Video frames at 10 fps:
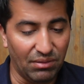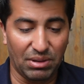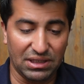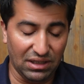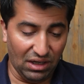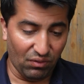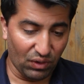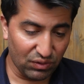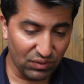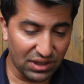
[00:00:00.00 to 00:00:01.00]
But
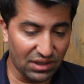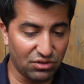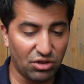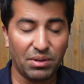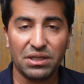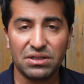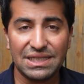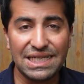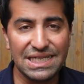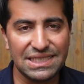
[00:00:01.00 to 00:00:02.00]
what we can do about it,
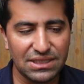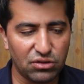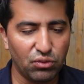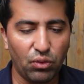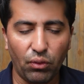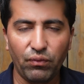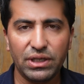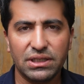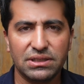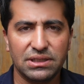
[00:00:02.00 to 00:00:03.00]
easy to
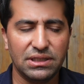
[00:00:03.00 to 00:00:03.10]
wick it,